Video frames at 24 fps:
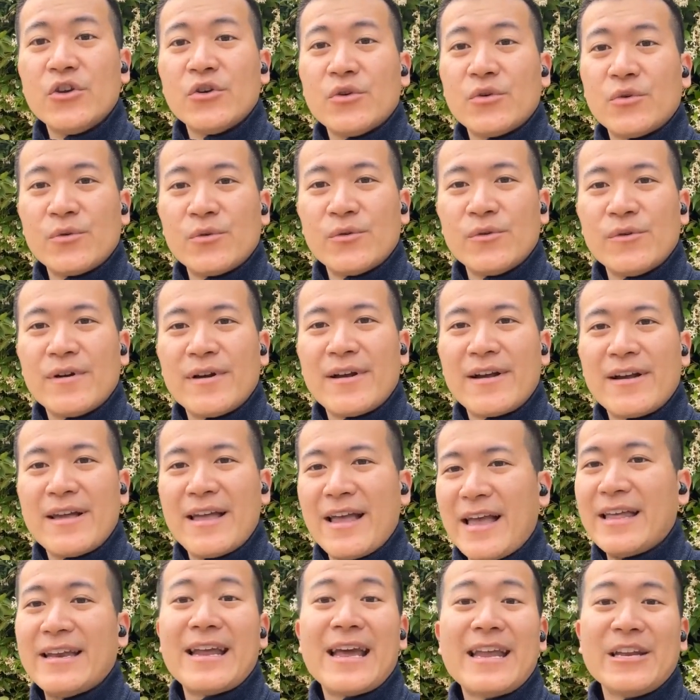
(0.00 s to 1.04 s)
you
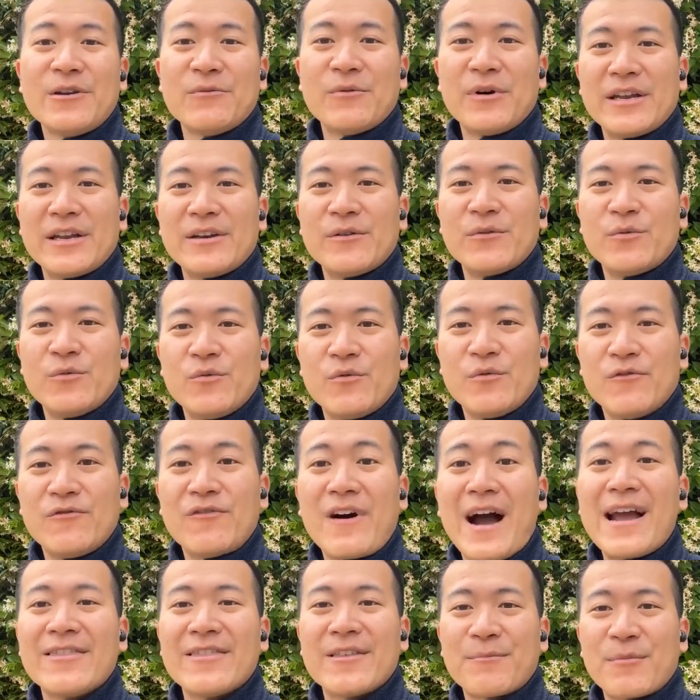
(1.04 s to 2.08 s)
and anyone
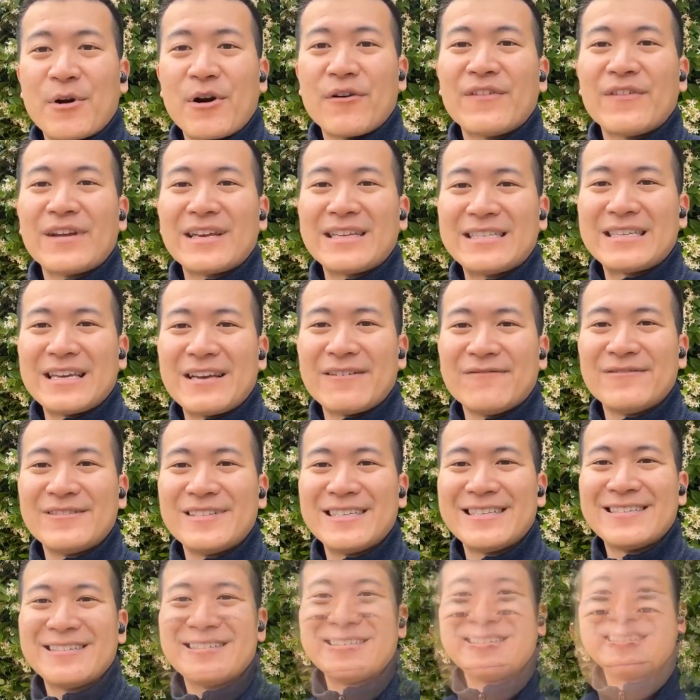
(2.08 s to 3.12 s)
find the perfect
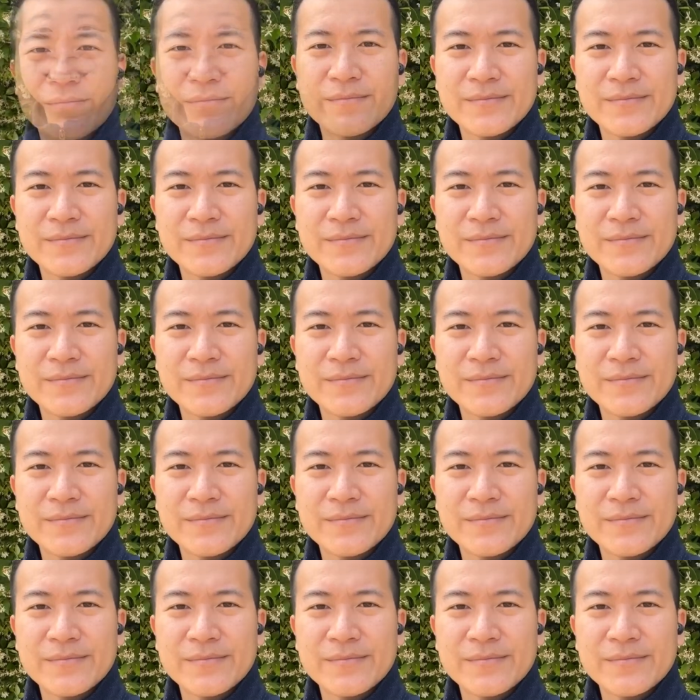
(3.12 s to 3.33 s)
gift.